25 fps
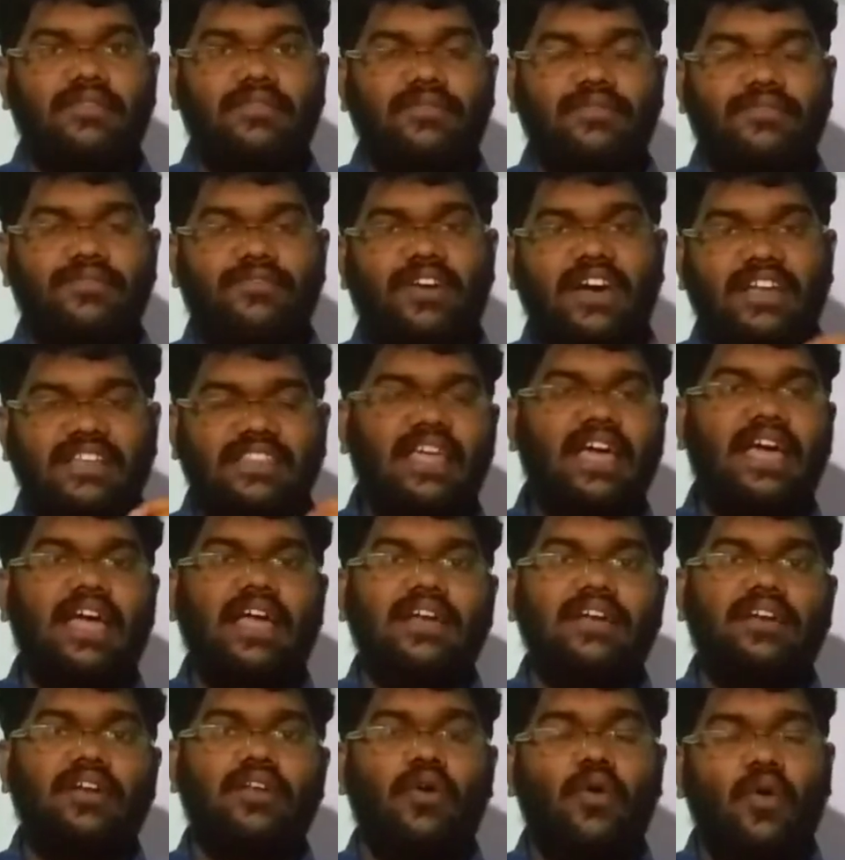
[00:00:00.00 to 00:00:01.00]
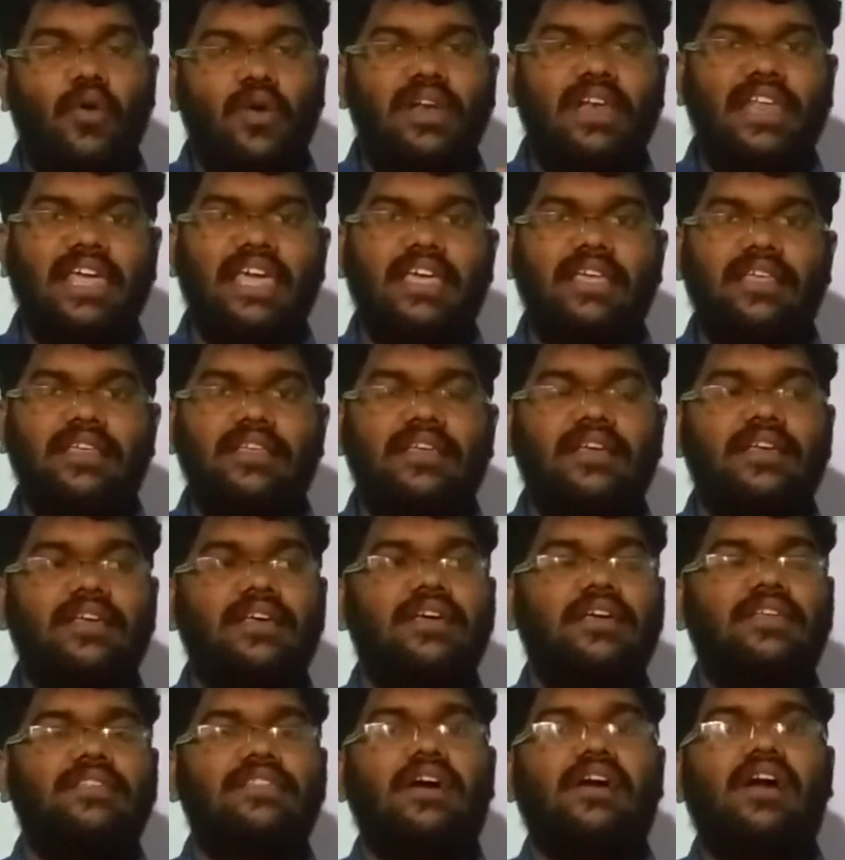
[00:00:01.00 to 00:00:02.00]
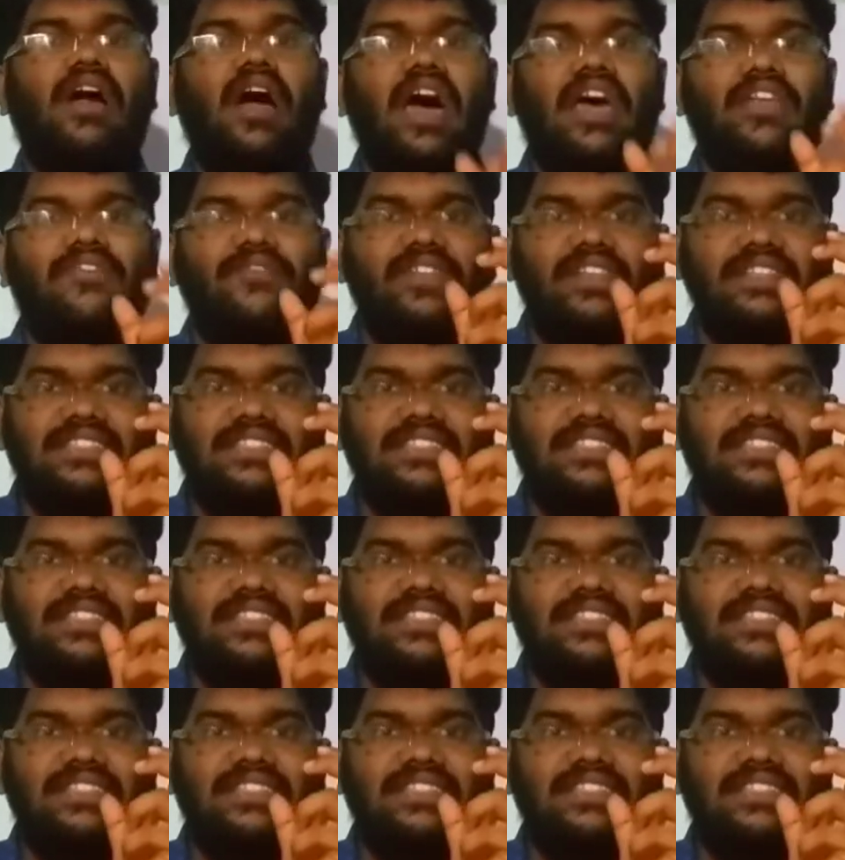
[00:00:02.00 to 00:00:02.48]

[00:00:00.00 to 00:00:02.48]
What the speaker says: For that only the car will